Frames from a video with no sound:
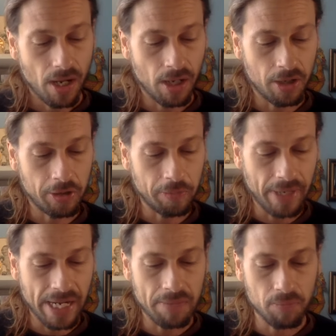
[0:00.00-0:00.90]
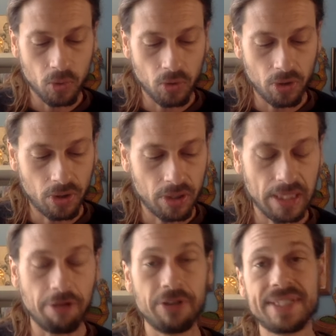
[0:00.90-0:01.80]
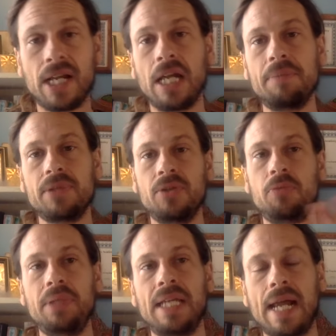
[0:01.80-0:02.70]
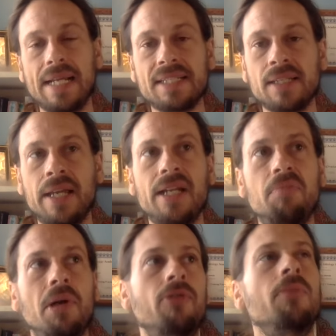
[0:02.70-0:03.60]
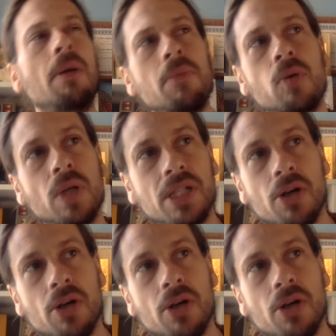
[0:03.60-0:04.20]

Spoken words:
and more of a time to be isolated. But remember what